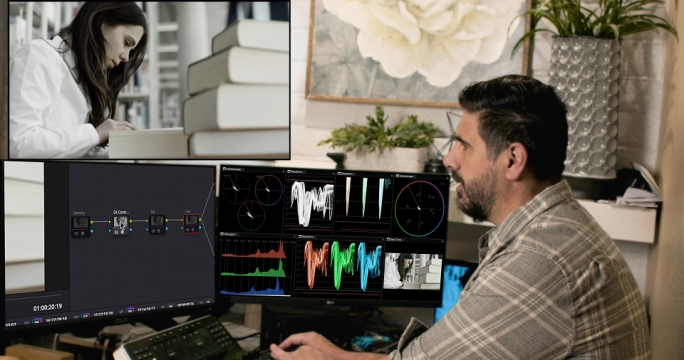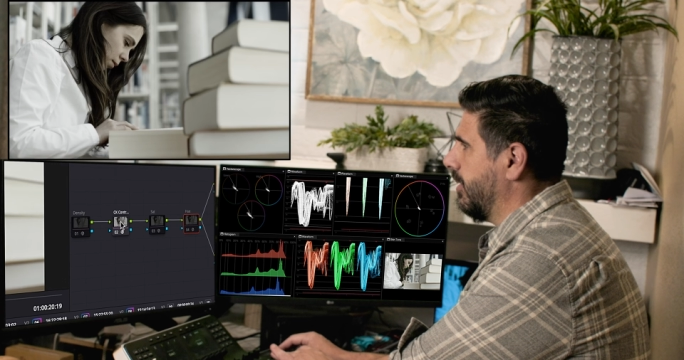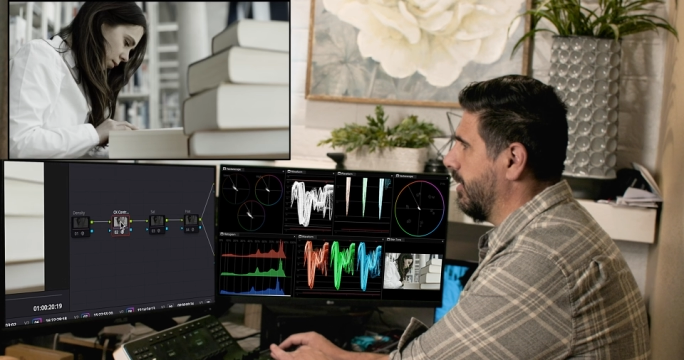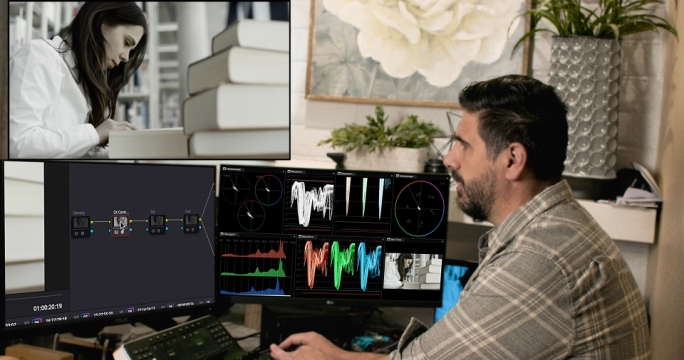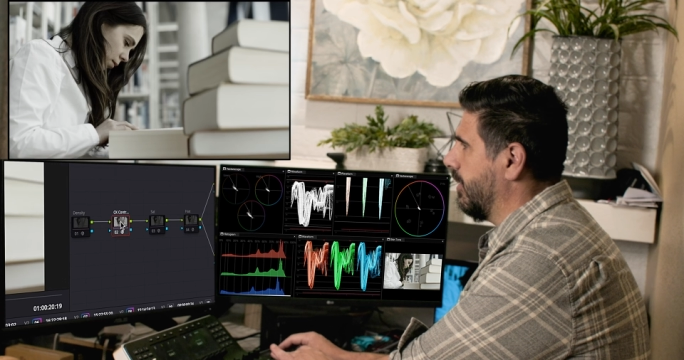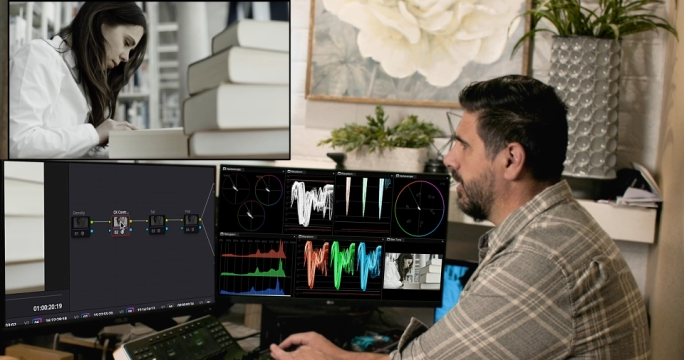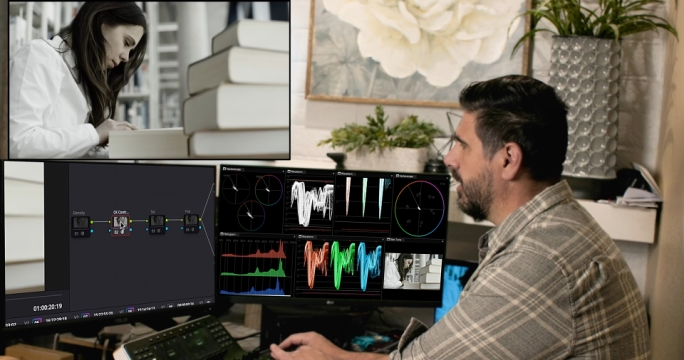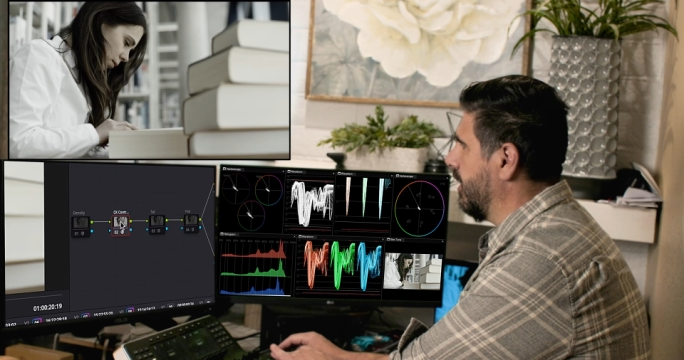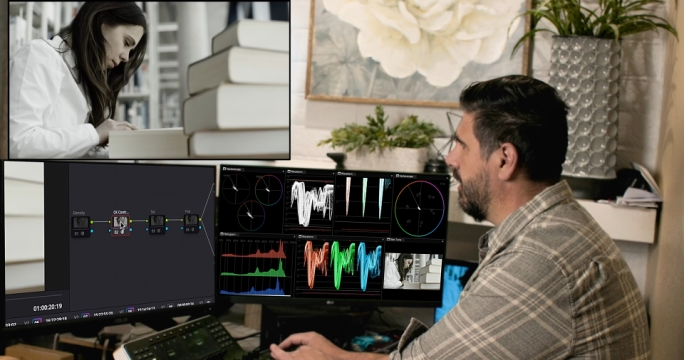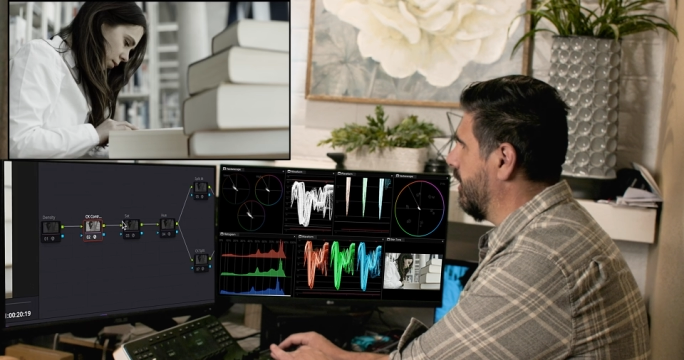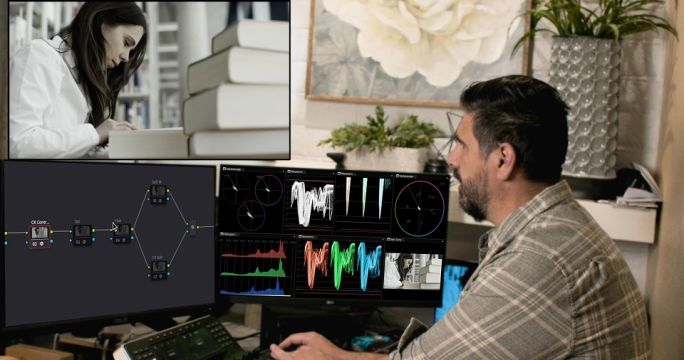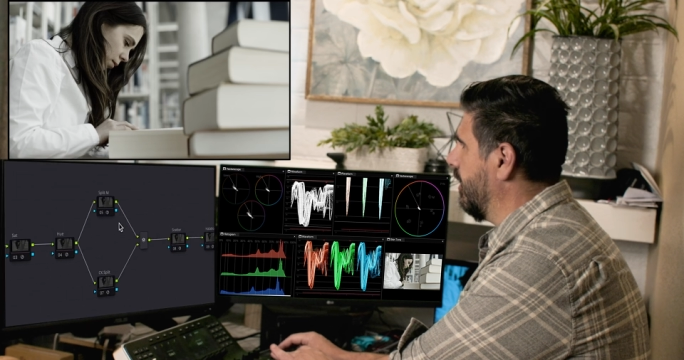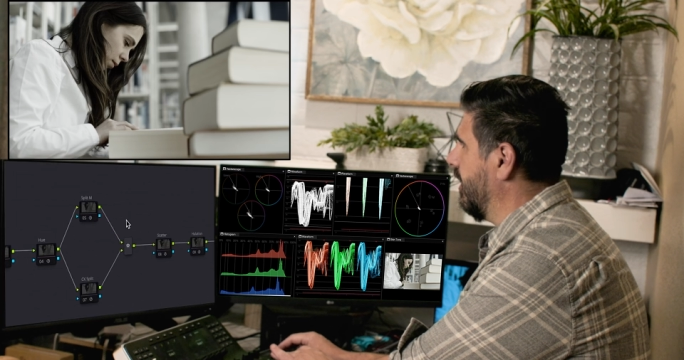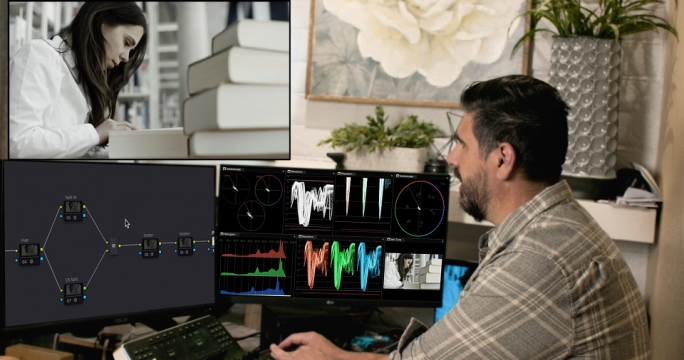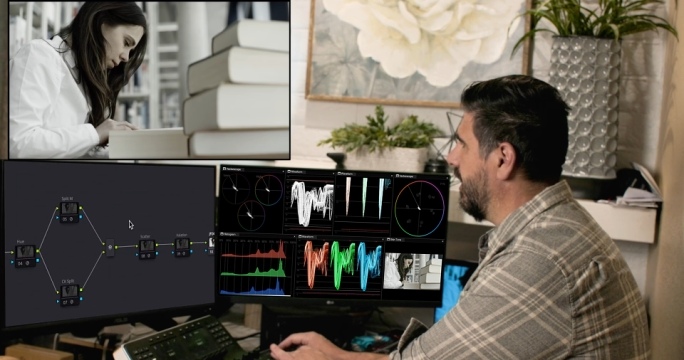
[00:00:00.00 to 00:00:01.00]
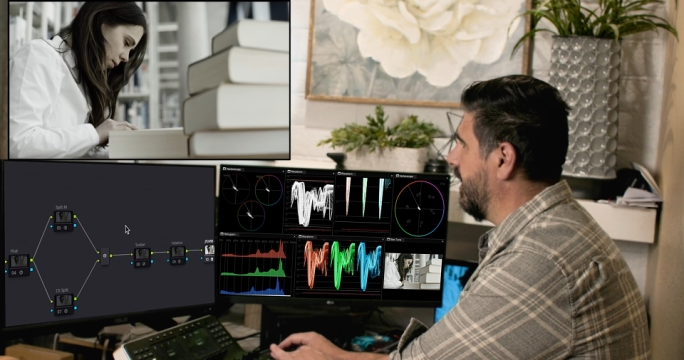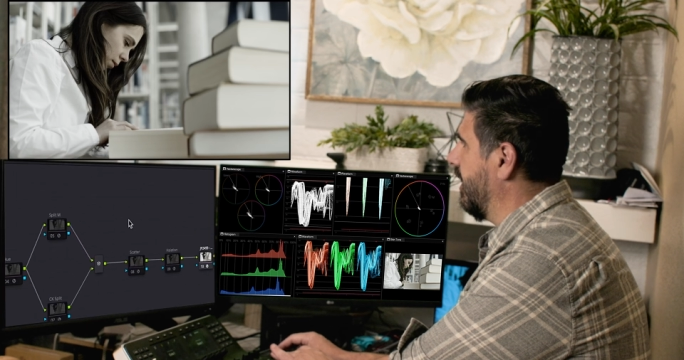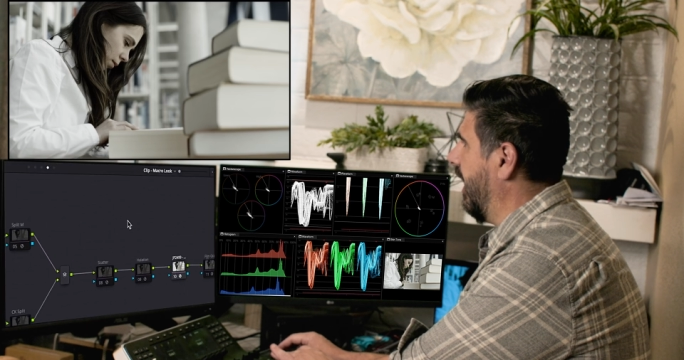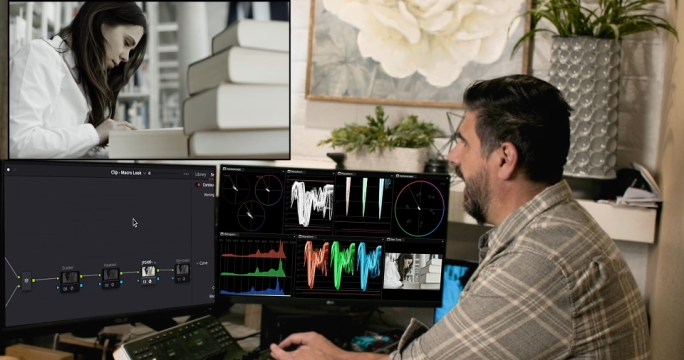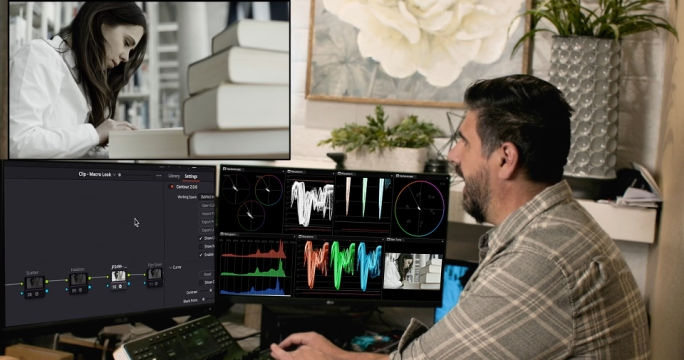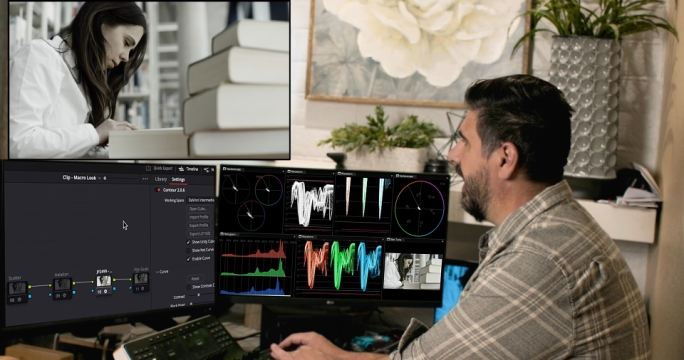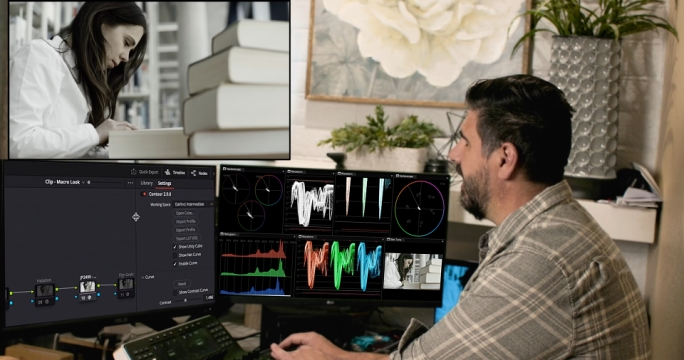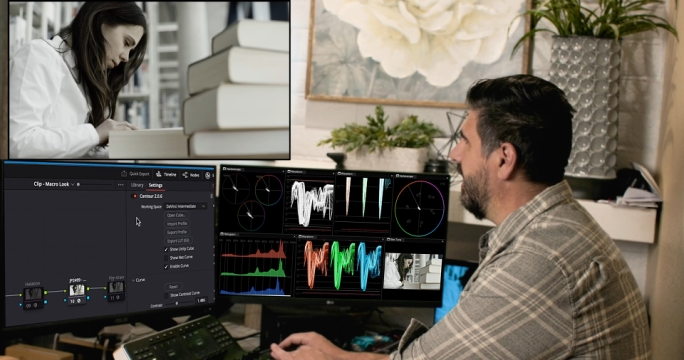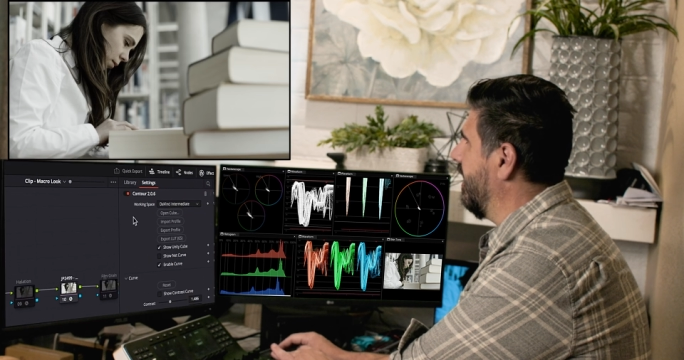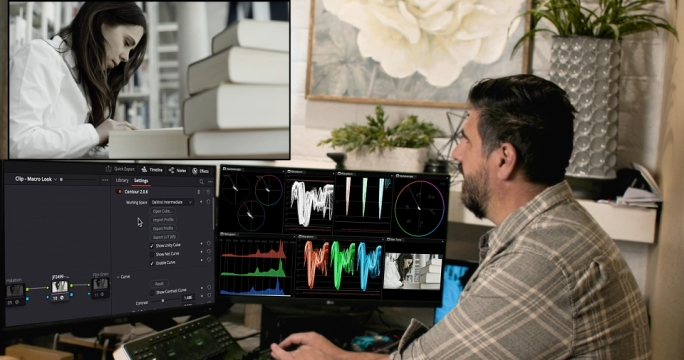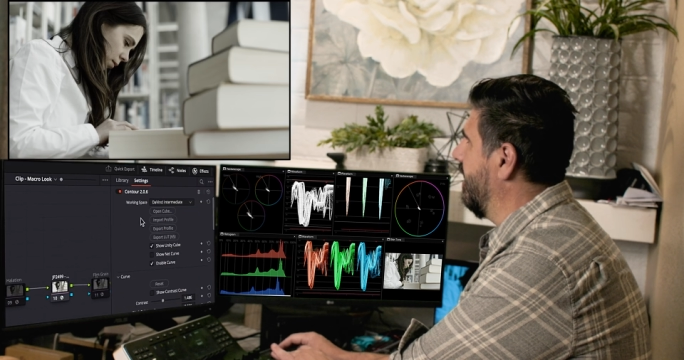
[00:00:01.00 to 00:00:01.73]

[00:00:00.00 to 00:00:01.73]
only working on looking at